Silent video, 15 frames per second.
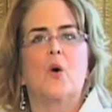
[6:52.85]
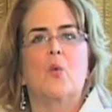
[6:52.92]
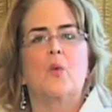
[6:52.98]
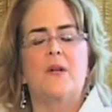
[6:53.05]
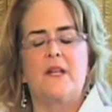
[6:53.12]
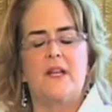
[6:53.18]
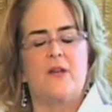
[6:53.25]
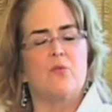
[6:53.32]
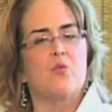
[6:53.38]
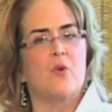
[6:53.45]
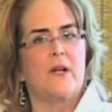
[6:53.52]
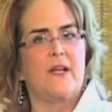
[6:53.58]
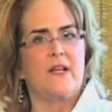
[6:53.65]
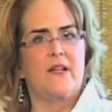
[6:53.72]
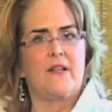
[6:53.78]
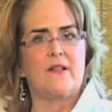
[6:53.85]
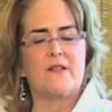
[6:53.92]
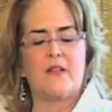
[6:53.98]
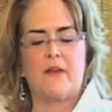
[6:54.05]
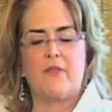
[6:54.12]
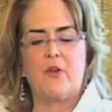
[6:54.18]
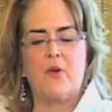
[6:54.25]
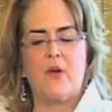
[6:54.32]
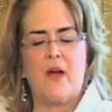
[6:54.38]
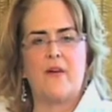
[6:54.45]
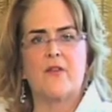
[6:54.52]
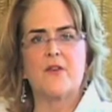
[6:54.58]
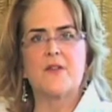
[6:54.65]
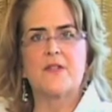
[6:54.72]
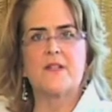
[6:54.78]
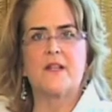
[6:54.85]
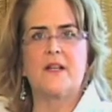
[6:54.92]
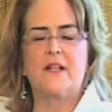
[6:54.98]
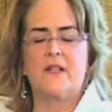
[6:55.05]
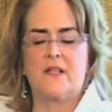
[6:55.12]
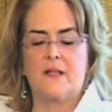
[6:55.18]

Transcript: When he reads, have you ever seen